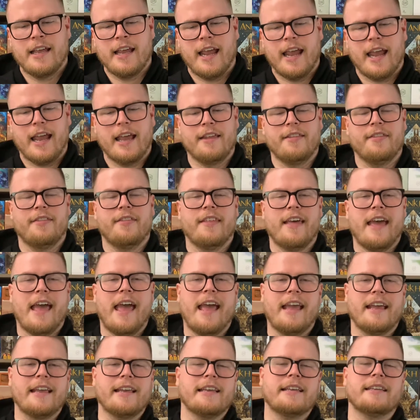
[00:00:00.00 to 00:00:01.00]
and
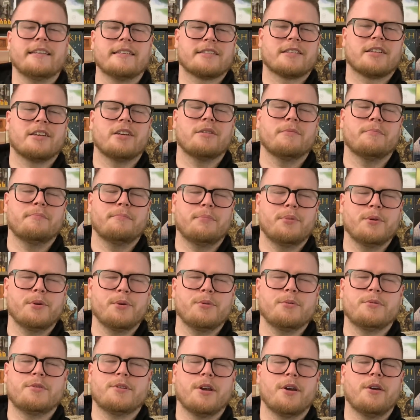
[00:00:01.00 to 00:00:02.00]
that is
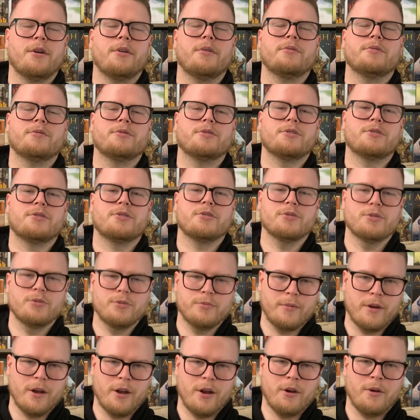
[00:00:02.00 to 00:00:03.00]
Kabuto
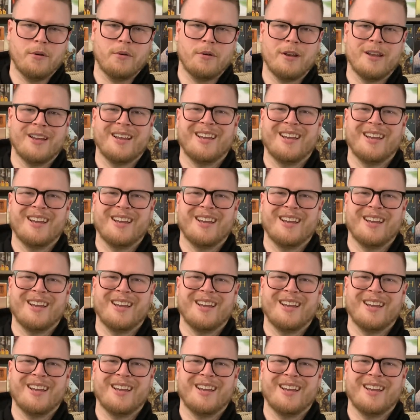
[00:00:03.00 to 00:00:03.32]
Sumo.